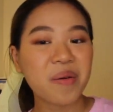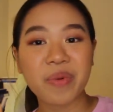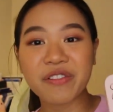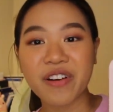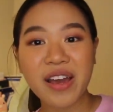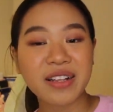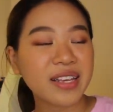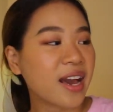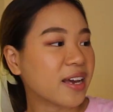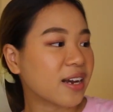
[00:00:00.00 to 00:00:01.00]
But
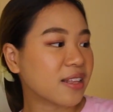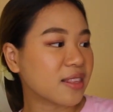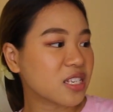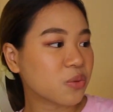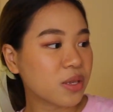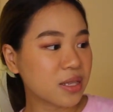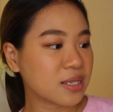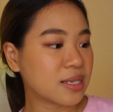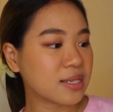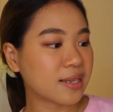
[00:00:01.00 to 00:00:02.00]
finally I got this one.
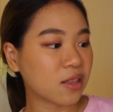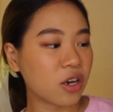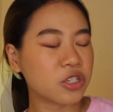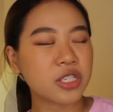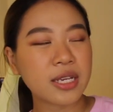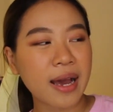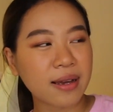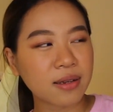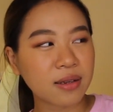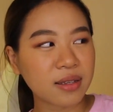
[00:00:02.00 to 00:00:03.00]
This is the
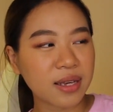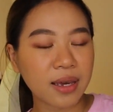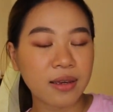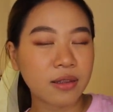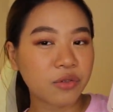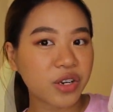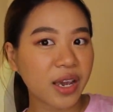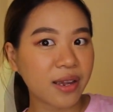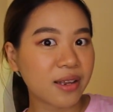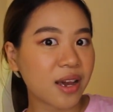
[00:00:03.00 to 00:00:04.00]
Logitech
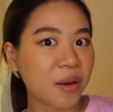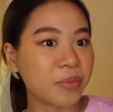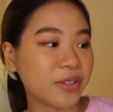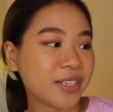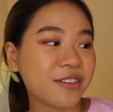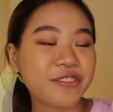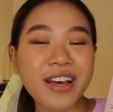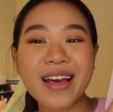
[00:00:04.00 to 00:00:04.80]
K380, I believe.